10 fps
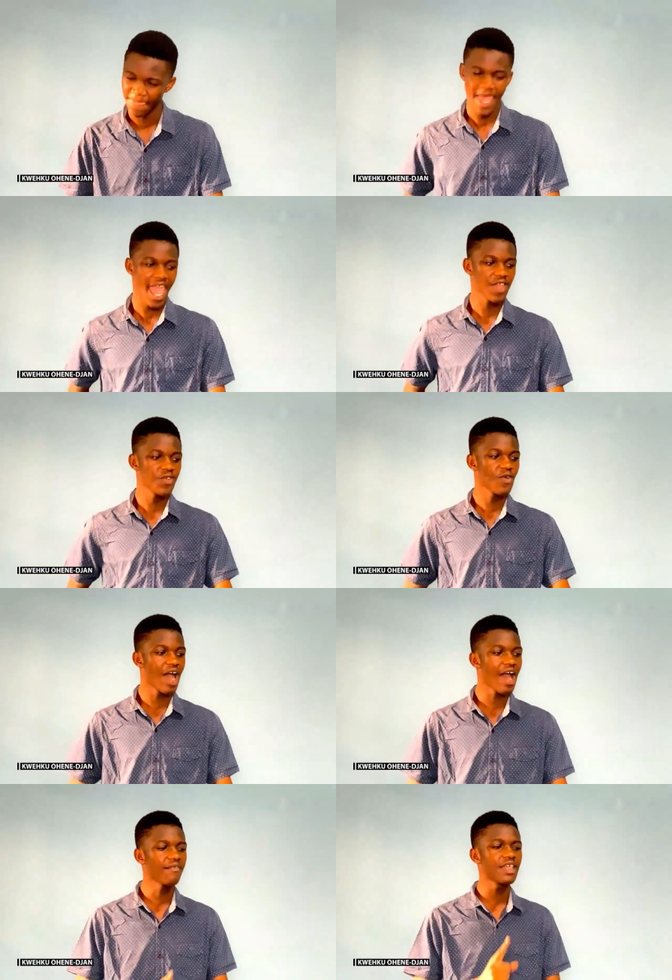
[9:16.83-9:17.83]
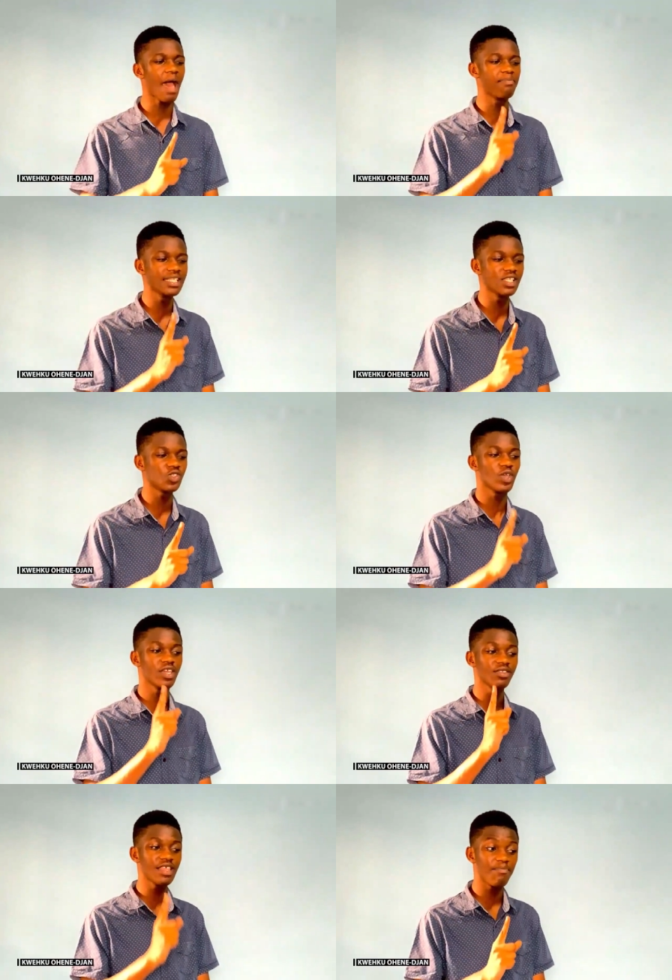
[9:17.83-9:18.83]
and you have the ability to
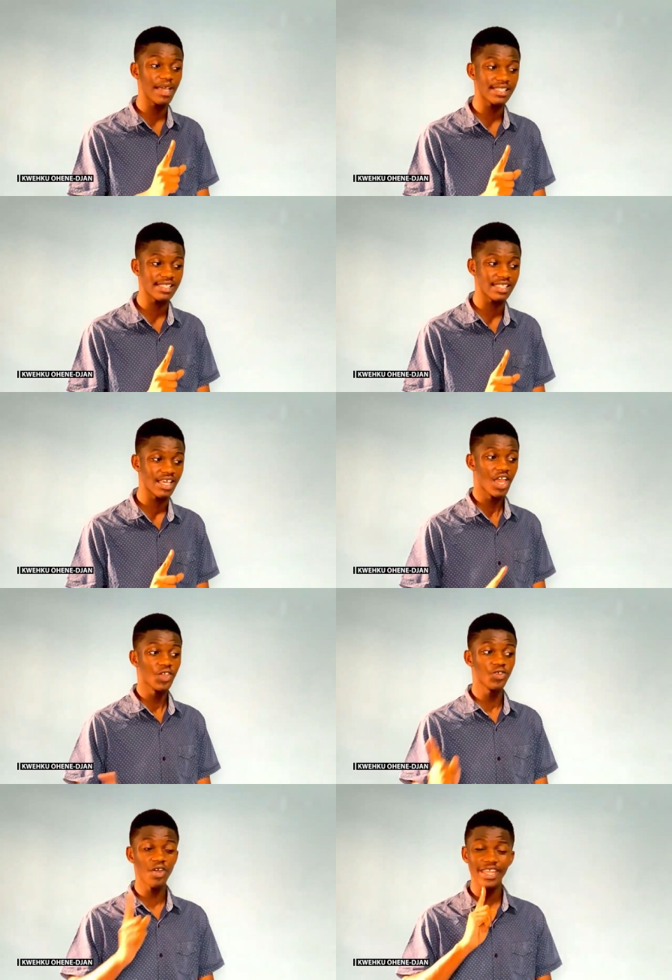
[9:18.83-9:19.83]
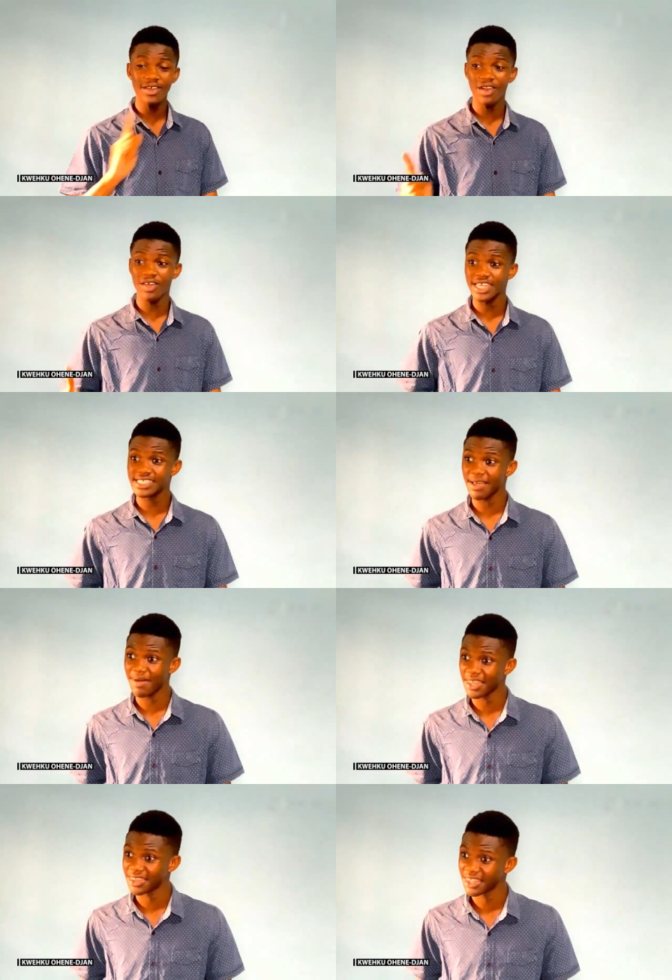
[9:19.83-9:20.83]
heal the person, you don't heal on the
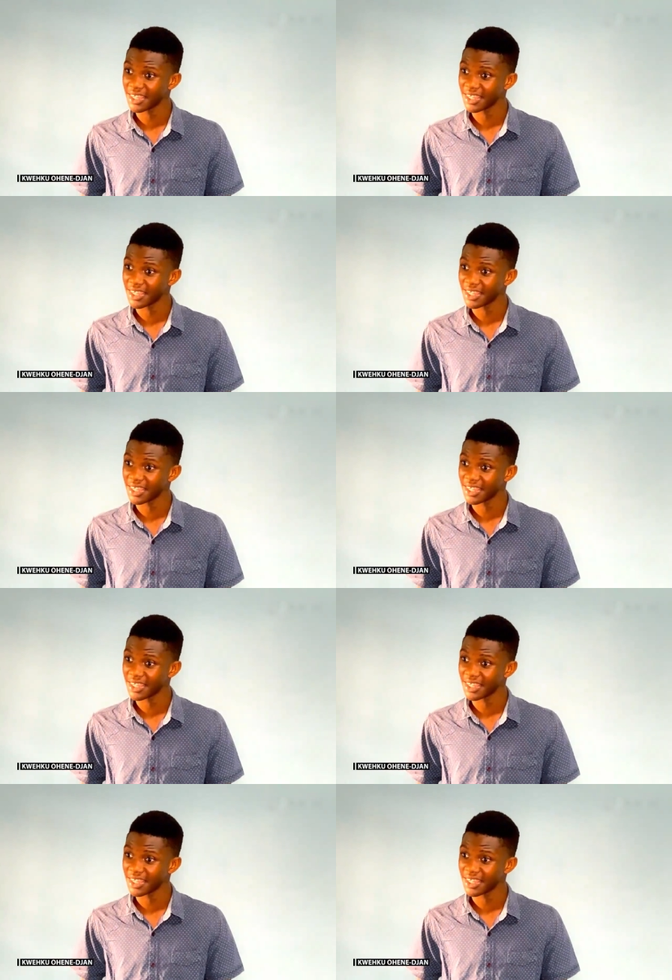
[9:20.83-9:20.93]
Sabbath?